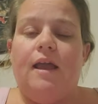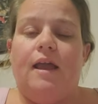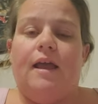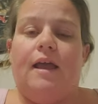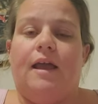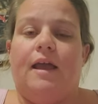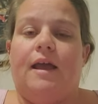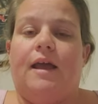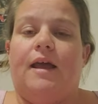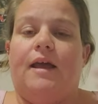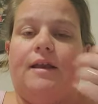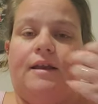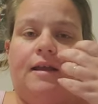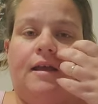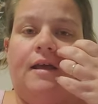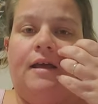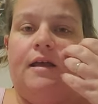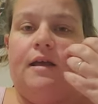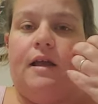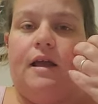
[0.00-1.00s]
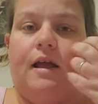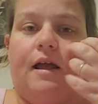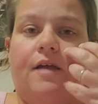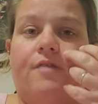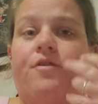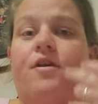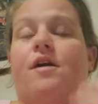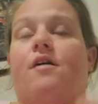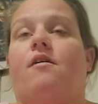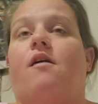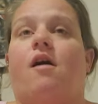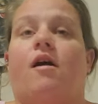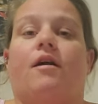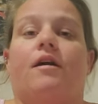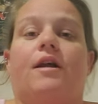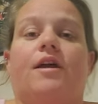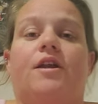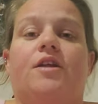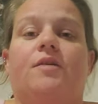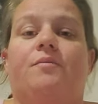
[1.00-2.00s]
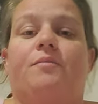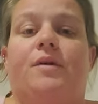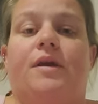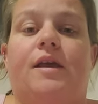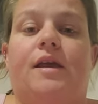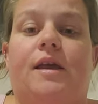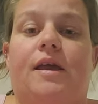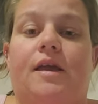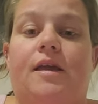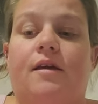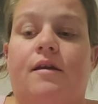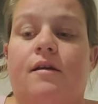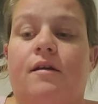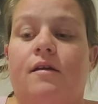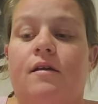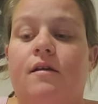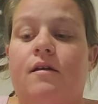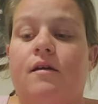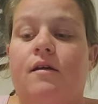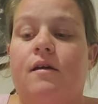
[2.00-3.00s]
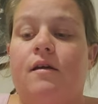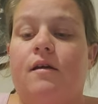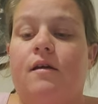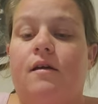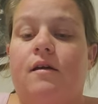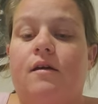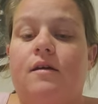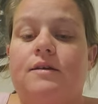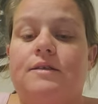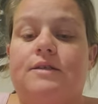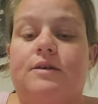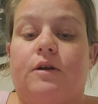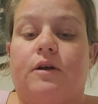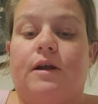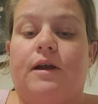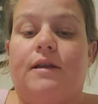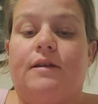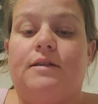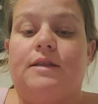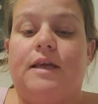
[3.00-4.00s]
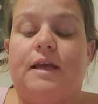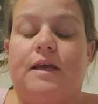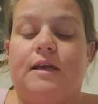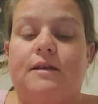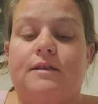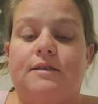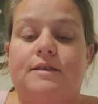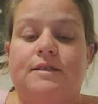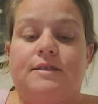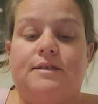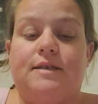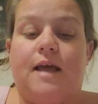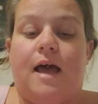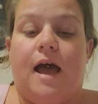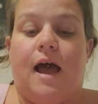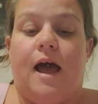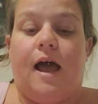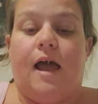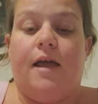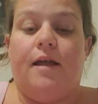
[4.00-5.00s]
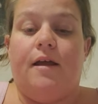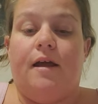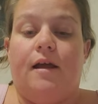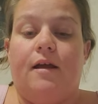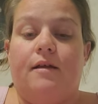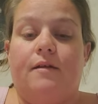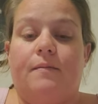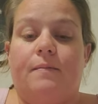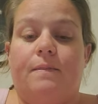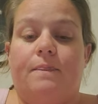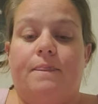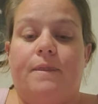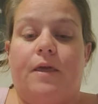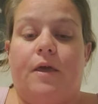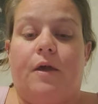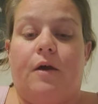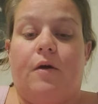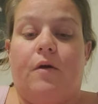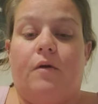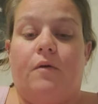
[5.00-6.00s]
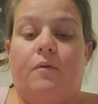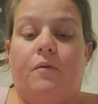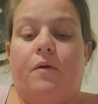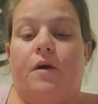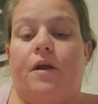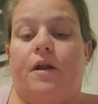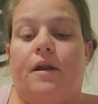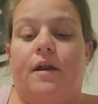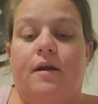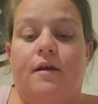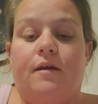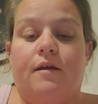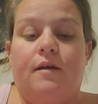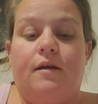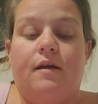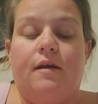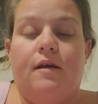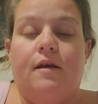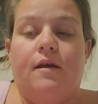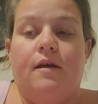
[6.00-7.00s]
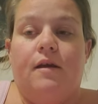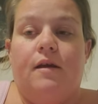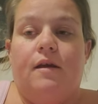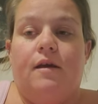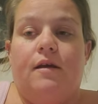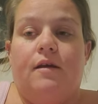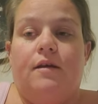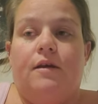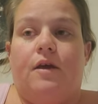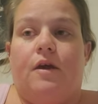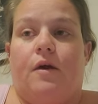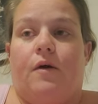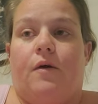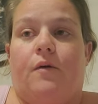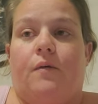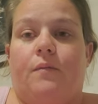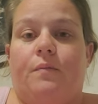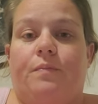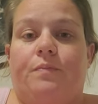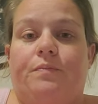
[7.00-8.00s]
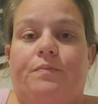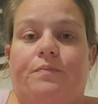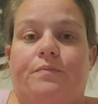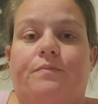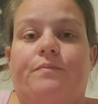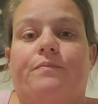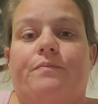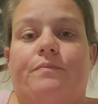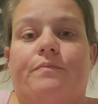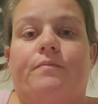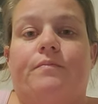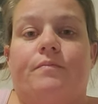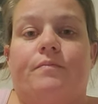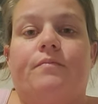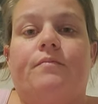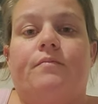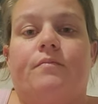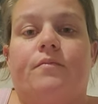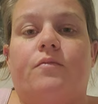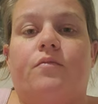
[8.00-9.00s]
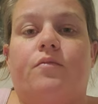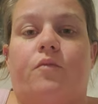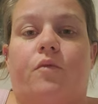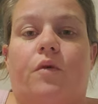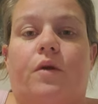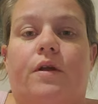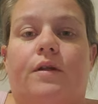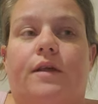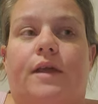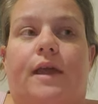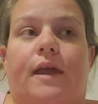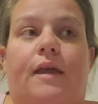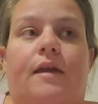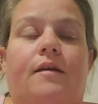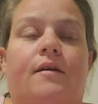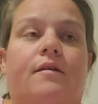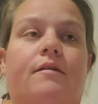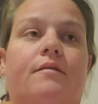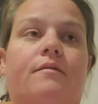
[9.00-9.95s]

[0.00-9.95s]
And there are going to be certain things that, you know, would, you know, really,